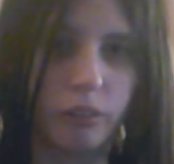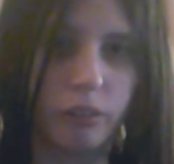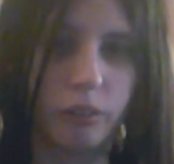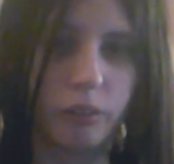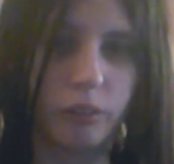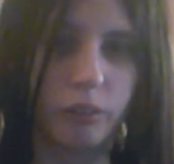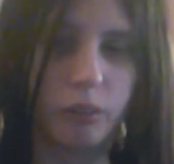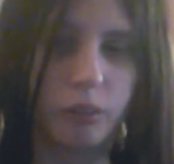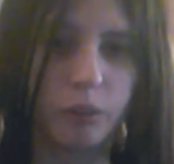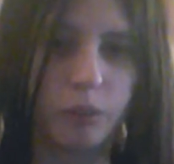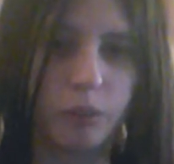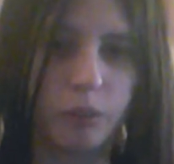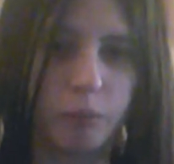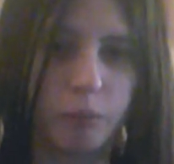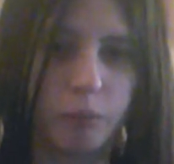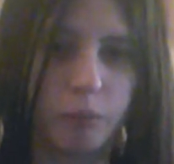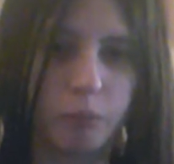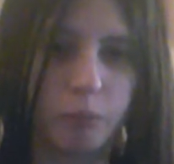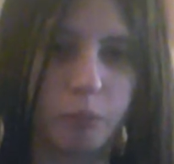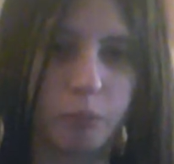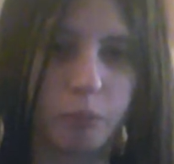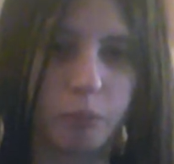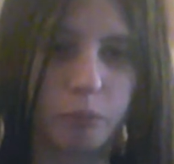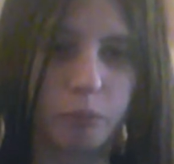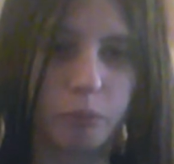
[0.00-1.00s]

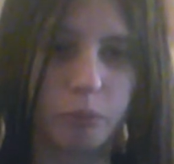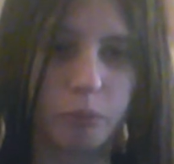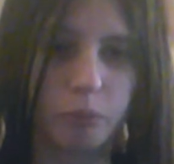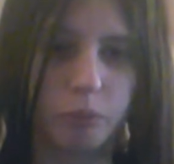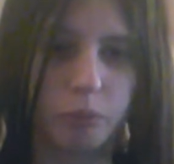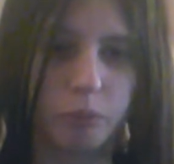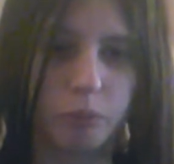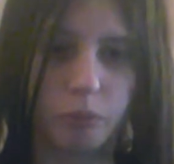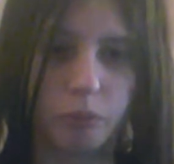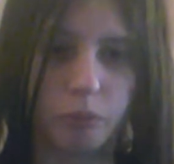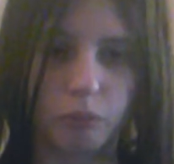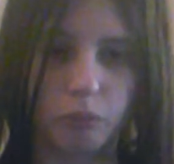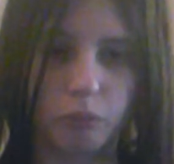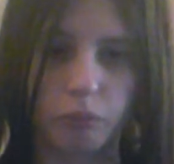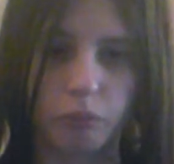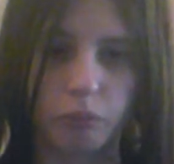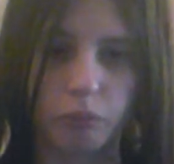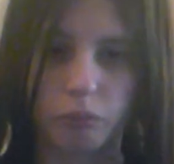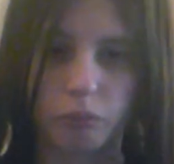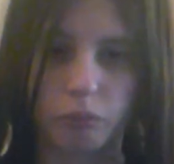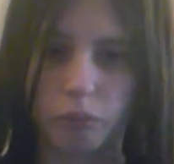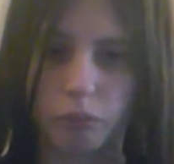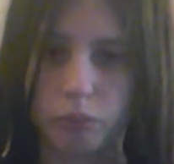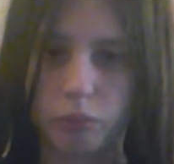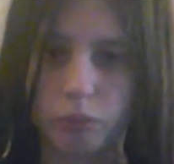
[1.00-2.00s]

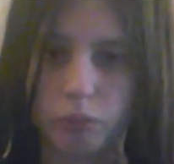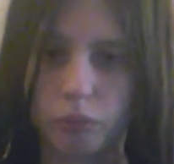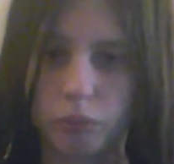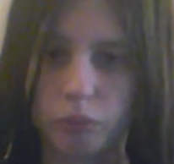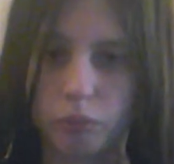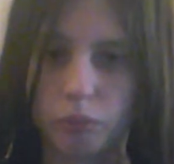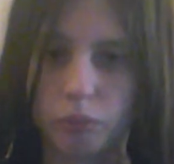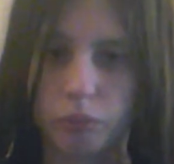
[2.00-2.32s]
(silence)